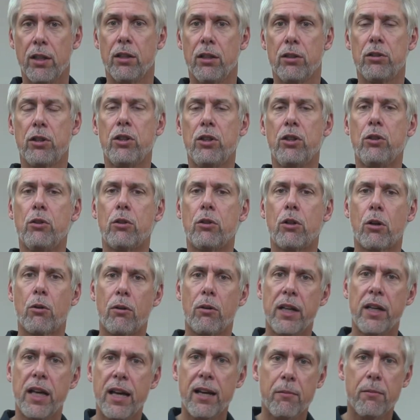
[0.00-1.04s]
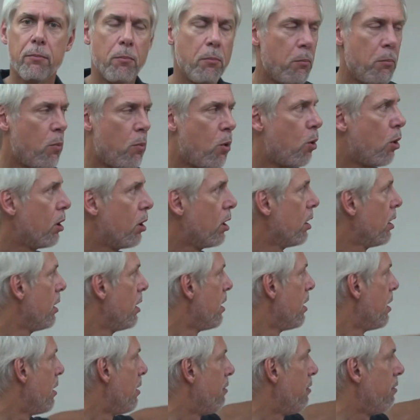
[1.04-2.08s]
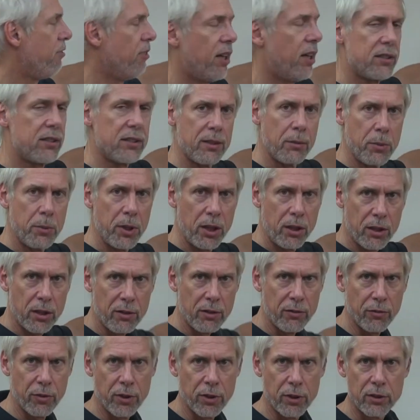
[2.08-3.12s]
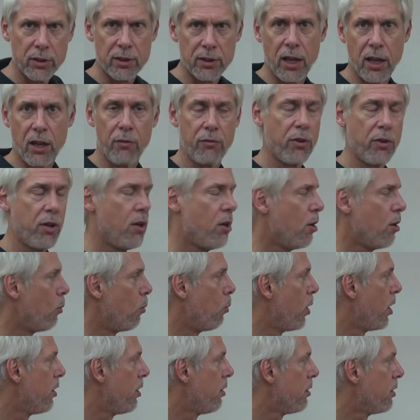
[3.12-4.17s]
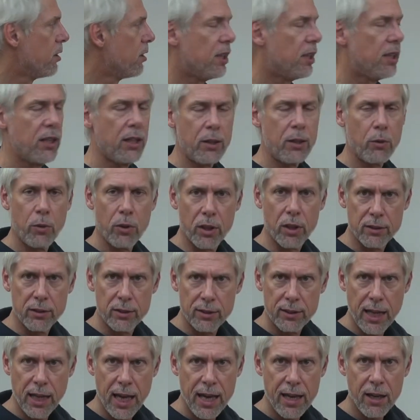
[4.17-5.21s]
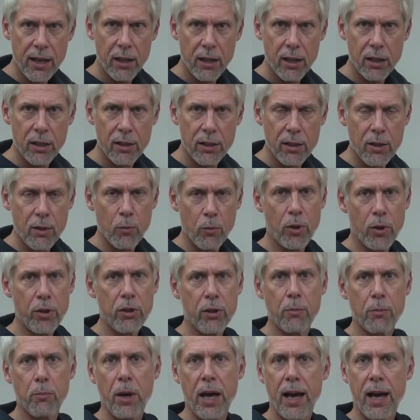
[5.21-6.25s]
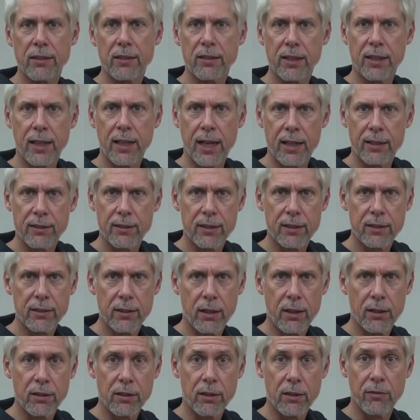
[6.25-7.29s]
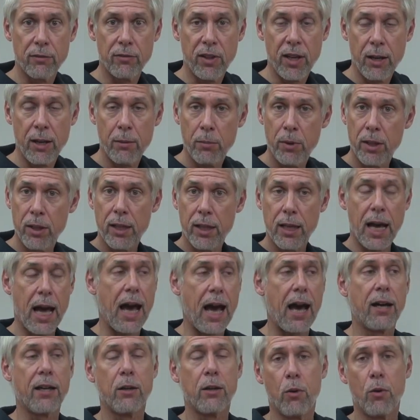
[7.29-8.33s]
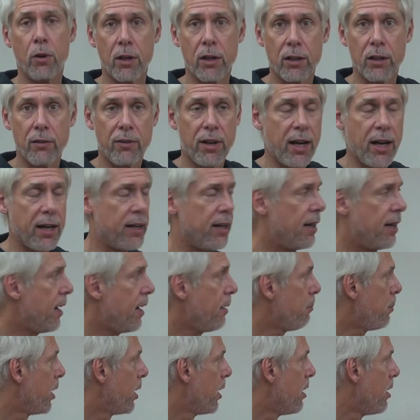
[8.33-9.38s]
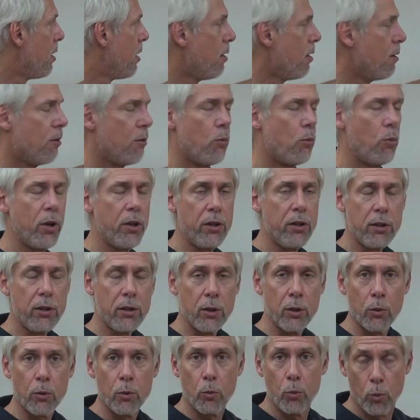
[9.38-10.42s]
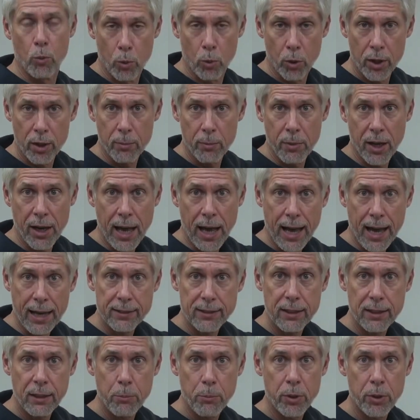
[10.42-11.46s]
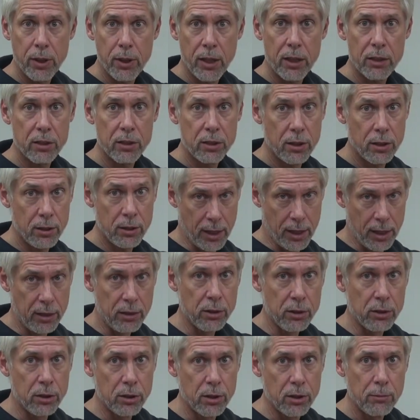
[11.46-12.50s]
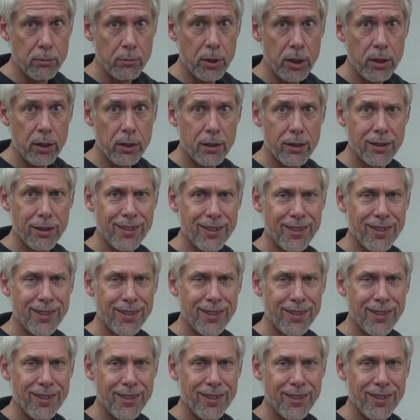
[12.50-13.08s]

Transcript: So you create more flexibility for yourself, whether you're dealing with a sale, whether you're passing assets on to your family, how you want to divide it up, whether you're worried about asset protection, and you should be,